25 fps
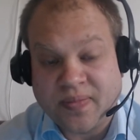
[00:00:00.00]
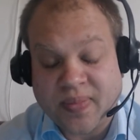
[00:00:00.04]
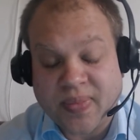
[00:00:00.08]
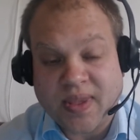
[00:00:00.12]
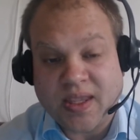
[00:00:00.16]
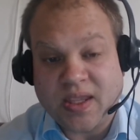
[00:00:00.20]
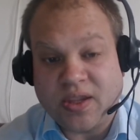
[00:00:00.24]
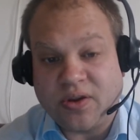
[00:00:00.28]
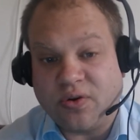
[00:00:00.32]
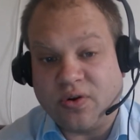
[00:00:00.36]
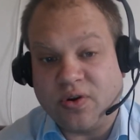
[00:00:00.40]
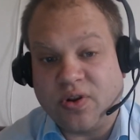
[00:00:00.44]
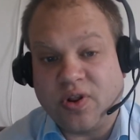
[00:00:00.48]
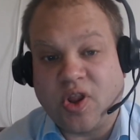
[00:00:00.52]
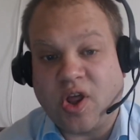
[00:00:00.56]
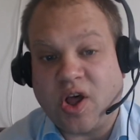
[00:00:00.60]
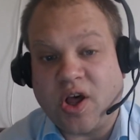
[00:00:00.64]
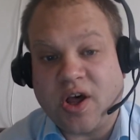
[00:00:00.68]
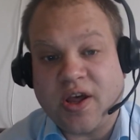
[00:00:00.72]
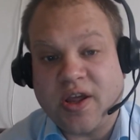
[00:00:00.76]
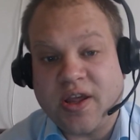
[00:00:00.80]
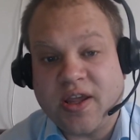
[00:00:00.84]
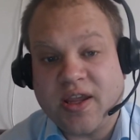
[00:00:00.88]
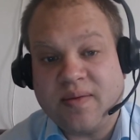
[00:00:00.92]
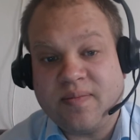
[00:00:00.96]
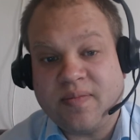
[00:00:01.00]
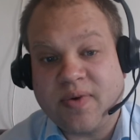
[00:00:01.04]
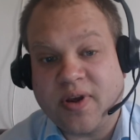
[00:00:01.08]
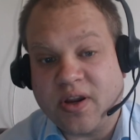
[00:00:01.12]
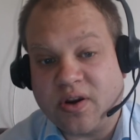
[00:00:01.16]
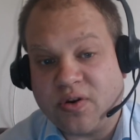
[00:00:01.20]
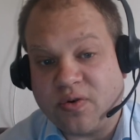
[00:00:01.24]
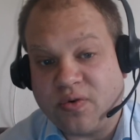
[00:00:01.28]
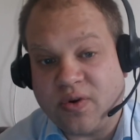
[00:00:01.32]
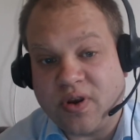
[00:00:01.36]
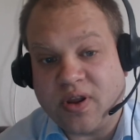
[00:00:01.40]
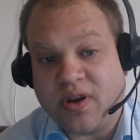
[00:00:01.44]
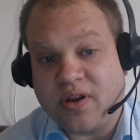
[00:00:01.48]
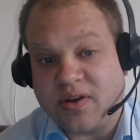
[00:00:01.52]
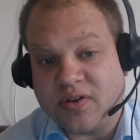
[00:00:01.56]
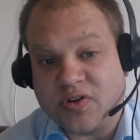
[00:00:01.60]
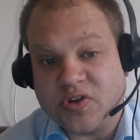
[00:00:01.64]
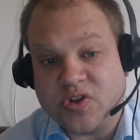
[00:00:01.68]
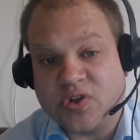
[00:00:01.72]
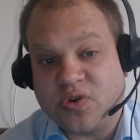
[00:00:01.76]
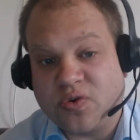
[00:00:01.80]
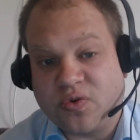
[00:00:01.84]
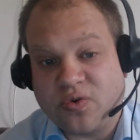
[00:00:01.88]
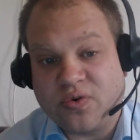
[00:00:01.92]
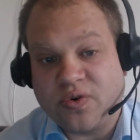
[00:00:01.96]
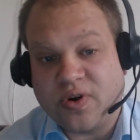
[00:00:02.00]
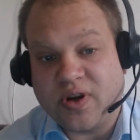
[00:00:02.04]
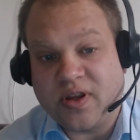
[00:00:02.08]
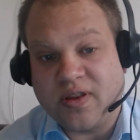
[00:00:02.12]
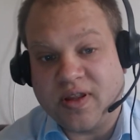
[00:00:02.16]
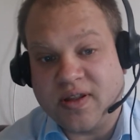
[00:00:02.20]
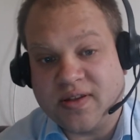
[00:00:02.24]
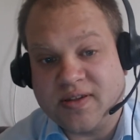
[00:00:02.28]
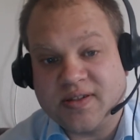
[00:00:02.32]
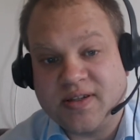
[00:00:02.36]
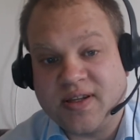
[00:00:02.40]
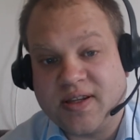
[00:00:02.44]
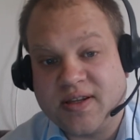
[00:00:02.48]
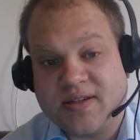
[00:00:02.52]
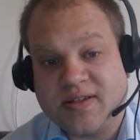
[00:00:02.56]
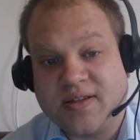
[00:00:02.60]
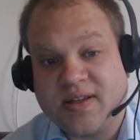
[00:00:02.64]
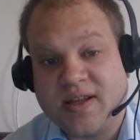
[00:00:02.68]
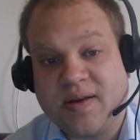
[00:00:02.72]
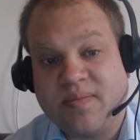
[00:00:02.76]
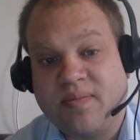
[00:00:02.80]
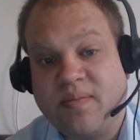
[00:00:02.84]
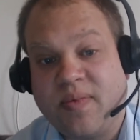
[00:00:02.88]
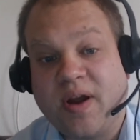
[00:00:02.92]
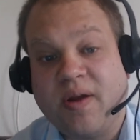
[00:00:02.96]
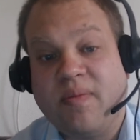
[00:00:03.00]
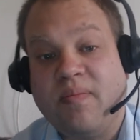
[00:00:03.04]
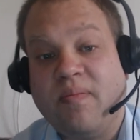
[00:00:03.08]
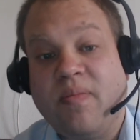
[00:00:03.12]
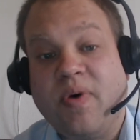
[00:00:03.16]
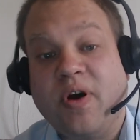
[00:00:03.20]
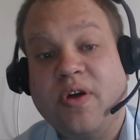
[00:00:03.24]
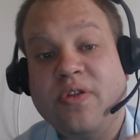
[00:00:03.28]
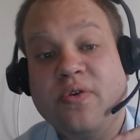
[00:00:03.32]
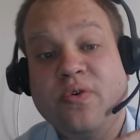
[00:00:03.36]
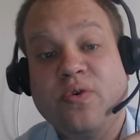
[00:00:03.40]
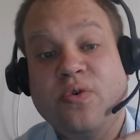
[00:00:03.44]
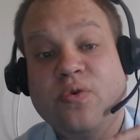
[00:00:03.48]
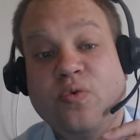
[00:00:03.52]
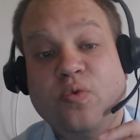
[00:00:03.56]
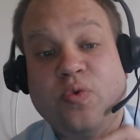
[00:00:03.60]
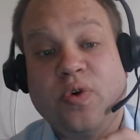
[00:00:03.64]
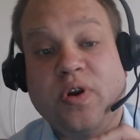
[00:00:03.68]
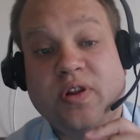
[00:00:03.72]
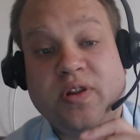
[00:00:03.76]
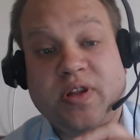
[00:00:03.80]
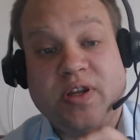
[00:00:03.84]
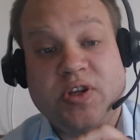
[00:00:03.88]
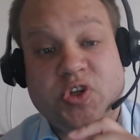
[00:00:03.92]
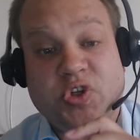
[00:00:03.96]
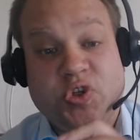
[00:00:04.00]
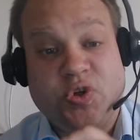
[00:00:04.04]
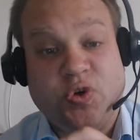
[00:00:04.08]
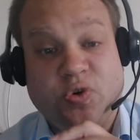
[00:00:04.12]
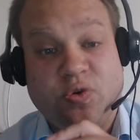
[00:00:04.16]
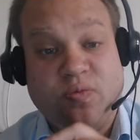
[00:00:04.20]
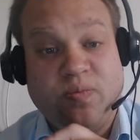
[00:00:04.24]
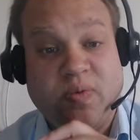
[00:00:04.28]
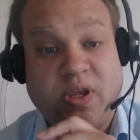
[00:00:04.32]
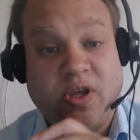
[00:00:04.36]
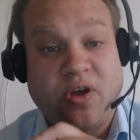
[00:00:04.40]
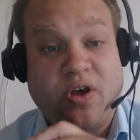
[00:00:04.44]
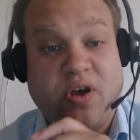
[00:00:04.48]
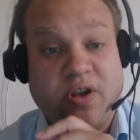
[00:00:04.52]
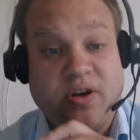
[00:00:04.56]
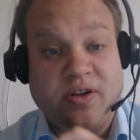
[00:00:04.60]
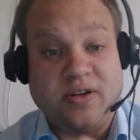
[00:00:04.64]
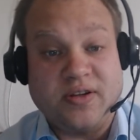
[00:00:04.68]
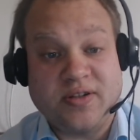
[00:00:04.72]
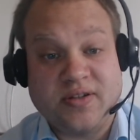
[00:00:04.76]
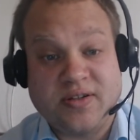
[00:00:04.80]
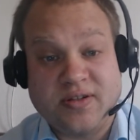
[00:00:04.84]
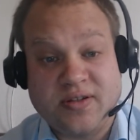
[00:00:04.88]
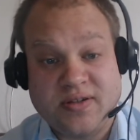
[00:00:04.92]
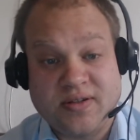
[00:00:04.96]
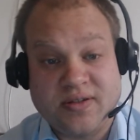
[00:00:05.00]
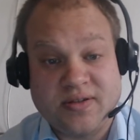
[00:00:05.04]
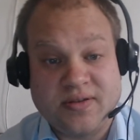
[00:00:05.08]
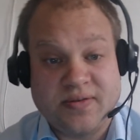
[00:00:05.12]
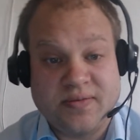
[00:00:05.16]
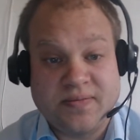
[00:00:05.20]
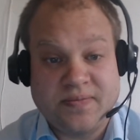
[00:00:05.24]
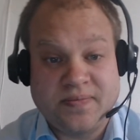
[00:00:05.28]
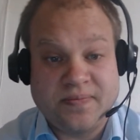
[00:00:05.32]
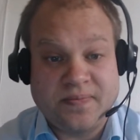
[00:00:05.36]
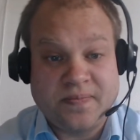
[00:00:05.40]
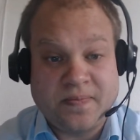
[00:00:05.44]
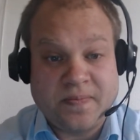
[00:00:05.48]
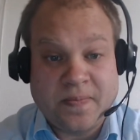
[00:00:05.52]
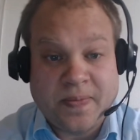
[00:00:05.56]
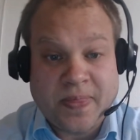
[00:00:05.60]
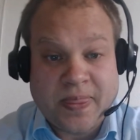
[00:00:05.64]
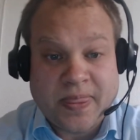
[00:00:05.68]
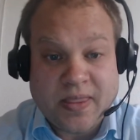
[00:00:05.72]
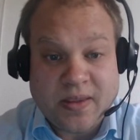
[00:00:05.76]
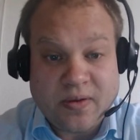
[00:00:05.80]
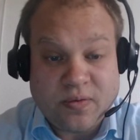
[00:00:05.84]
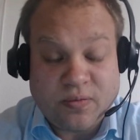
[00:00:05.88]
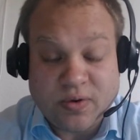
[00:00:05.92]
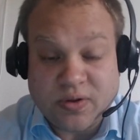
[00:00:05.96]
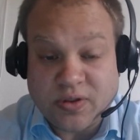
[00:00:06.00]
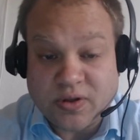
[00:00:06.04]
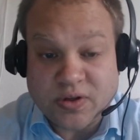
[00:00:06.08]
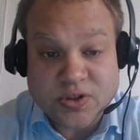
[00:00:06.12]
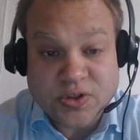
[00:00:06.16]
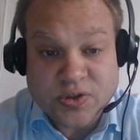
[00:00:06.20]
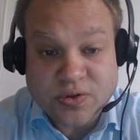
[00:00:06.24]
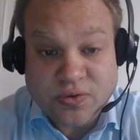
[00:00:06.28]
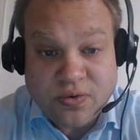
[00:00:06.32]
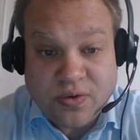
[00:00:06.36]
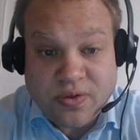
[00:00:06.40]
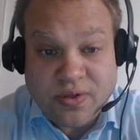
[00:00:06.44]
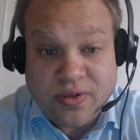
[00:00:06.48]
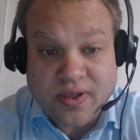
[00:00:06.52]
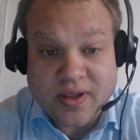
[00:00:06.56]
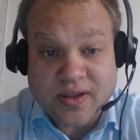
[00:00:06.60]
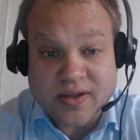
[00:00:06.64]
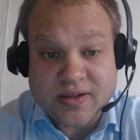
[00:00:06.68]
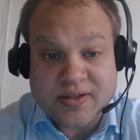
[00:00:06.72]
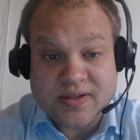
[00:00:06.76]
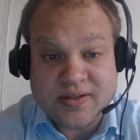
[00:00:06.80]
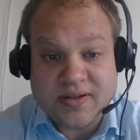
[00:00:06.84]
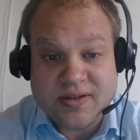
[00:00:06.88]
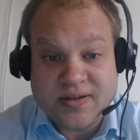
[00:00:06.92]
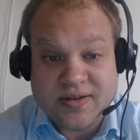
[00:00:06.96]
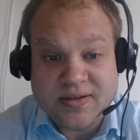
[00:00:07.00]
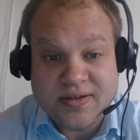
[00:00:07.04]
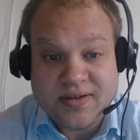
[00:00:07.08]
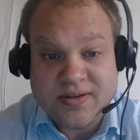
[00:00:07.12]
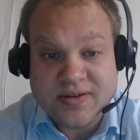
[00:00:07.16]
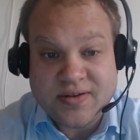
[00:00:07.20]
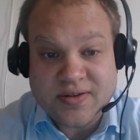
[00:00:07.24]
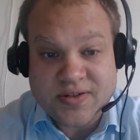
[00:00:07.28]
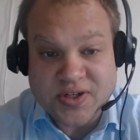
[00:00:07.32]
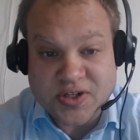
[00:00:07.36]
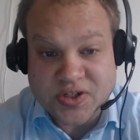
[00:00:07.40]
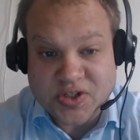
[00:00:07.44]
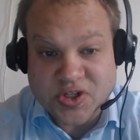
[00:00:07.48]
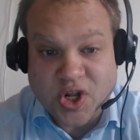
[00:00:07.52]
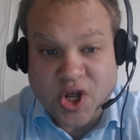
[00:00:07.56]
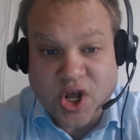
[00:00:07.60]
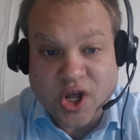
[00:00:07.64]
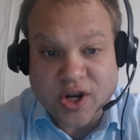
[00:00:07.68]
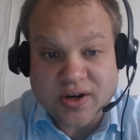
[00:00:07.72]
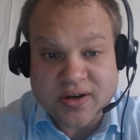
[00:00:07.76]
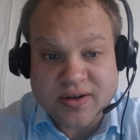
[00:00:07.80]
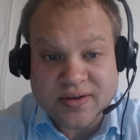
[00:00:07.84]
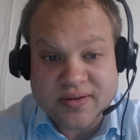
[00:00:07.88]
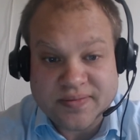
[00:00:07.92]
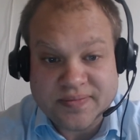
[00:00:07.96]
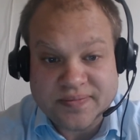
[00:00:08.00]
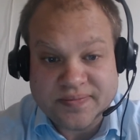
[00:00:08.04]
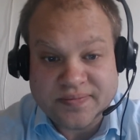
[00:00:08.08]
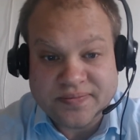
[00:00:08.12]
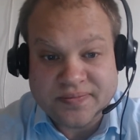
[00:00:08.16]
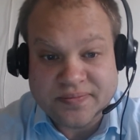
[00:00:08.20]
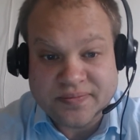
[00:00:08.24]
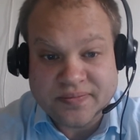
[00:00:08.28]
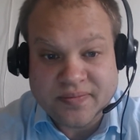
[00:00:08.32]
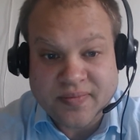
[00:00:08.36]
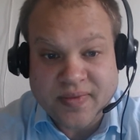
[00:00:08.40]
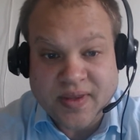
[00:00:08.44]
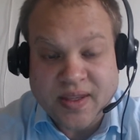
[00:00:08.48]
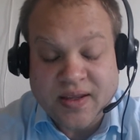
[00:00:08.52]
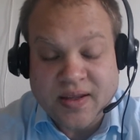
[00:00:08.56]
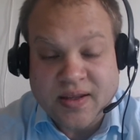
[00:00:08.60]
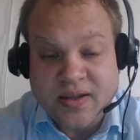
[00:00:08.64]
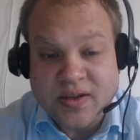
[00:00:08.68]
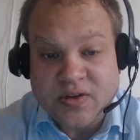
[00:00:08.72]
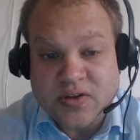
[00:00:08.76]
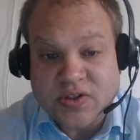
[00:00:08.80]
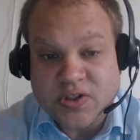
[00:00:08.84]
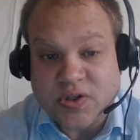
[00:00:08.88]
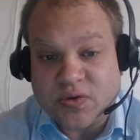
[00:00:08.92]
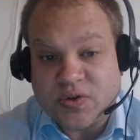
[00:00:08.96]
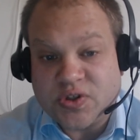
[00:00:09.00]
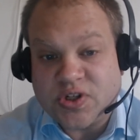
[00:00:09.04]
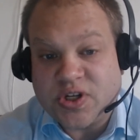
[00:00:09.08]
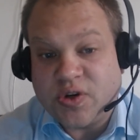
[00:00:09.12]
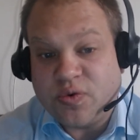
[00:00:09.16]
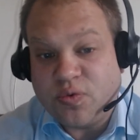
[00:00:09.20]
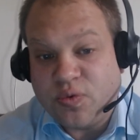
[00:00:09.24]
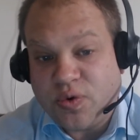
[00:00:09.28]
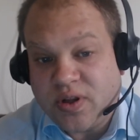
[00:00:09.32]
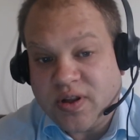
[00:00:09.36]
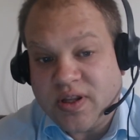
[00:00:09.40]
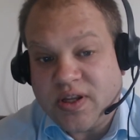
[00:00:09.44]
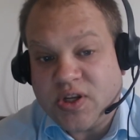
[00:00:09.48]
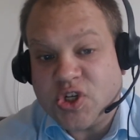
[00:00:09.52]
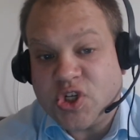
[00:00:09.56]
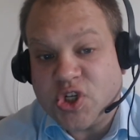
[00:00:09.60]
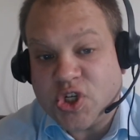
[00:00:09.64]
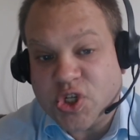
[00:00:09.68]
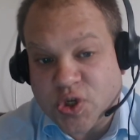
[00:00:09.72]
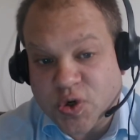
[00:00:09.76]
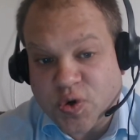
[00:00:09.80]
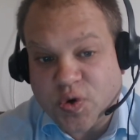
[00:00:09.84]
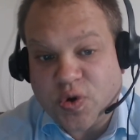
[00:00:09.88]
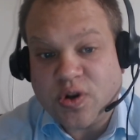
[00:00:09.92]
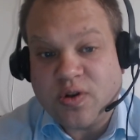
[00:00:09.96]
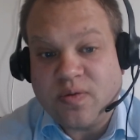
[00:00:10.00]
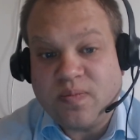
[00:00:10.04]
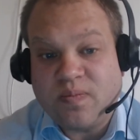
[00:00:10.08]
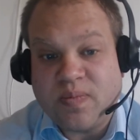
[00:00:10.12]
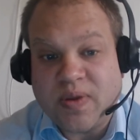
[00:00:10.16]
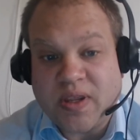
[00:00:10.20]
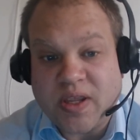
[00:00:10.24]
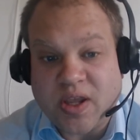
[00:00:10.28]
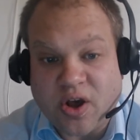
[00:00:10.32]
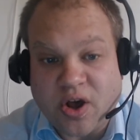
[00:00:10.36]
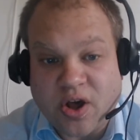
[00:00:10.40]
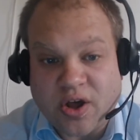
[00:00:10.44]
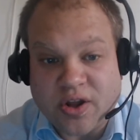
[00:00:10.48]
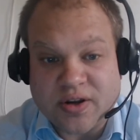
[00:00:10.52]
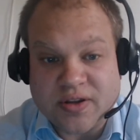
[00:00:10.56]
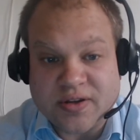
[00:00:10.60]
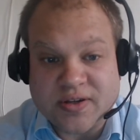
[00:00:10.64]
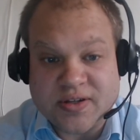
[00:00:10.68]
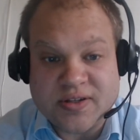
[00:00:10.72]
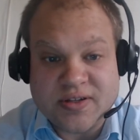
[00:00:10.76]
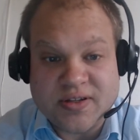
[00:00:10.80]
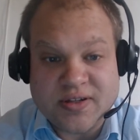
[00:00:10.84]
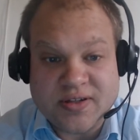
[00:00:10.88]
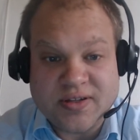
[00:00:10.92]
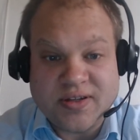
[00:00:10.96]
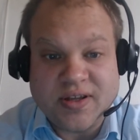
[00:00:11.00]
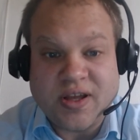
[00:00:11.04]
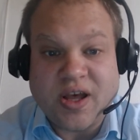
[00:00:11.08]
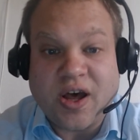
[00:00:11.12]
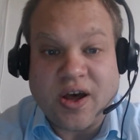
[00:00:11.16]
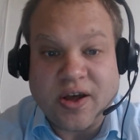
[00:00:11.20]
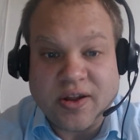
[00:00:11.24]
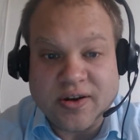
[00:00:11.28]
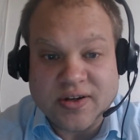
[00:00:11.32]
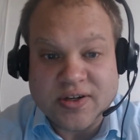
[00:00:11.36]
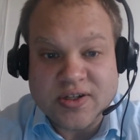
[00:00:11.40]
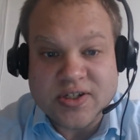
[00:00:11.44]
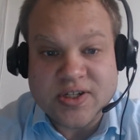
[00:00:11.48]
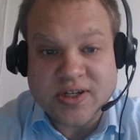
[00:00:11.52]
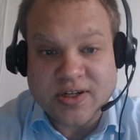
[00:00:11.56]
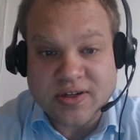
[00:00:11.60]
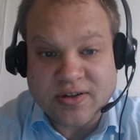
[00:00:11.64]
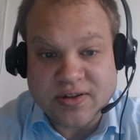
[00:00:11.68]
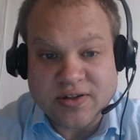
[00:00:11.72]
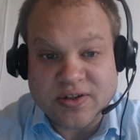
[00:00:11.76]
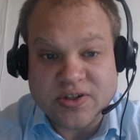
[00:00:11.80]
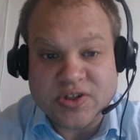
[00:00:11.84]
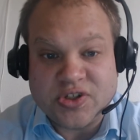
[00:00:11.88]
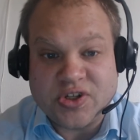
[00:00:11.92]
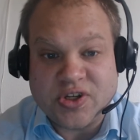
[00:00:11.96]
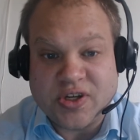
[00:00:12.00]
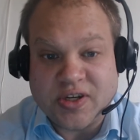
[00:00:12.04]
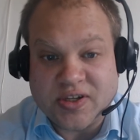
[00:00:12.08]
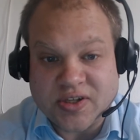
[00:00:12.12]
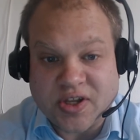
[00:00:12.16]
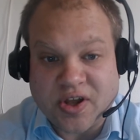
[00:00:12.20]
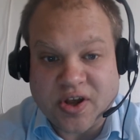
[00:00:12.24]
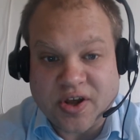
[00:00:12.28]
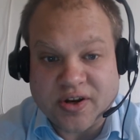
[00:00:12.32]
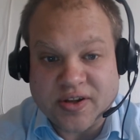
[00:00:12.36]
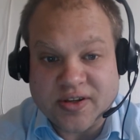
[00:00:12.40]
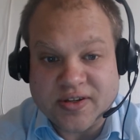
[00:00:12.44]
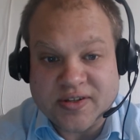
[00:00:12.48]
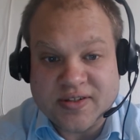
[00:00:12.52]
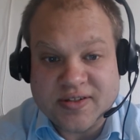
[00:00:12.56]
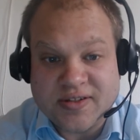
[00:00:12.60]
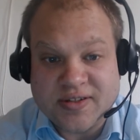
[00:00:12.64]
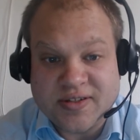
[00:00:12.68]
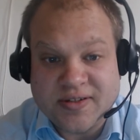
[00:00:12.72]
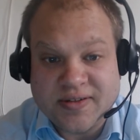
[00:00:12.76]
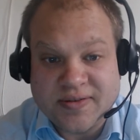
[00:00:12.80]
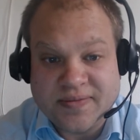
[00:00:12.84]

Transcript: You're lying by creating a story that says that my mother really should be honest, when the truth is, she's not. So she really shouldn't be honest until she's honest.